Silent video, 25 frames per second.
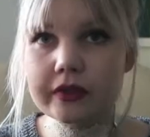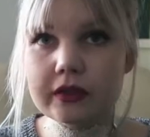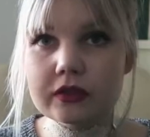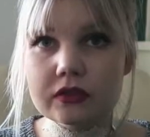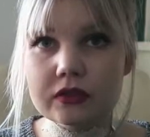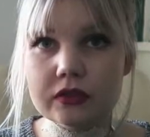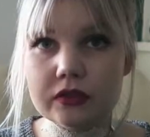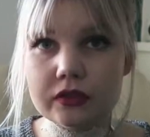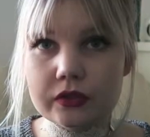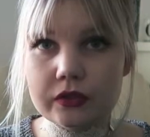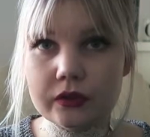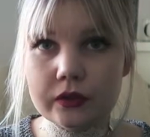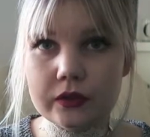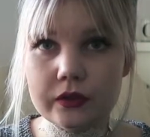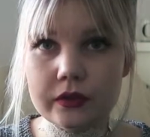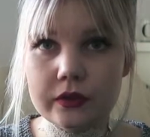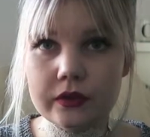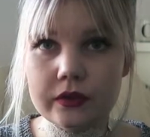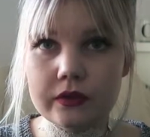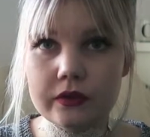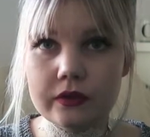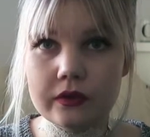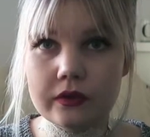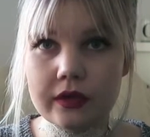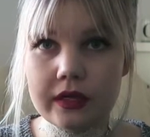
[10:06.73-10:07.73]

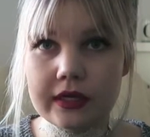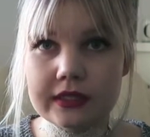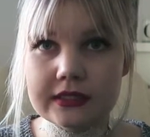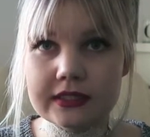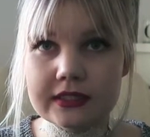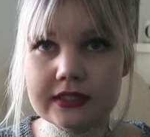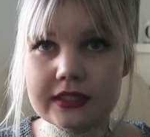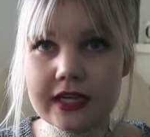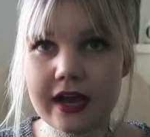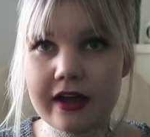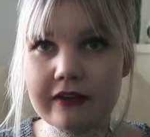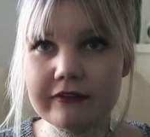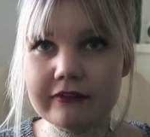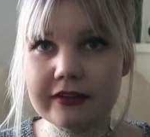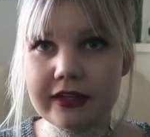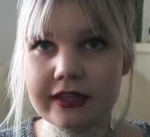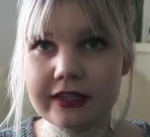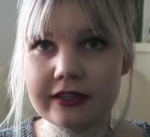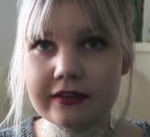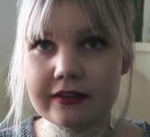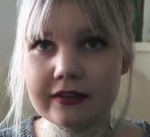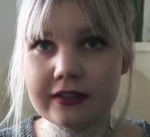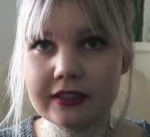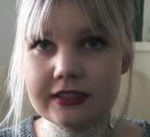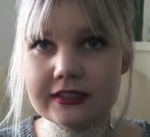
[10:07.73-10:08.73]
So it did have
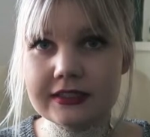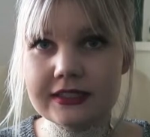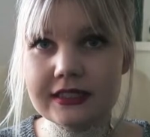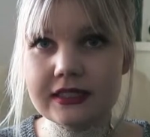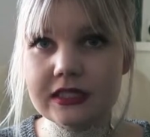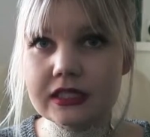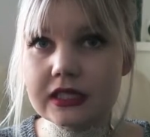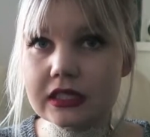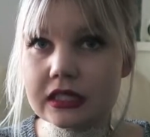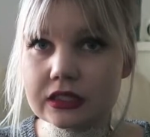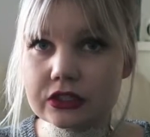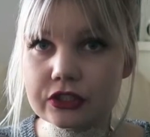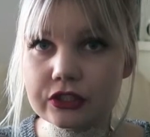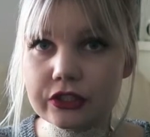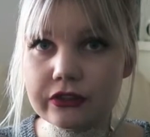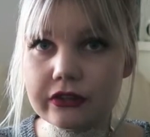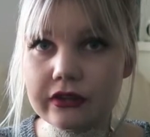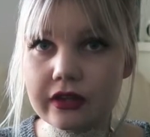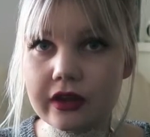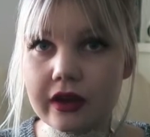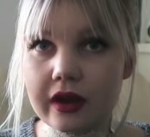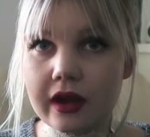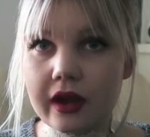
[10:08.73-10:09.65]
like, you can see the glitter in there.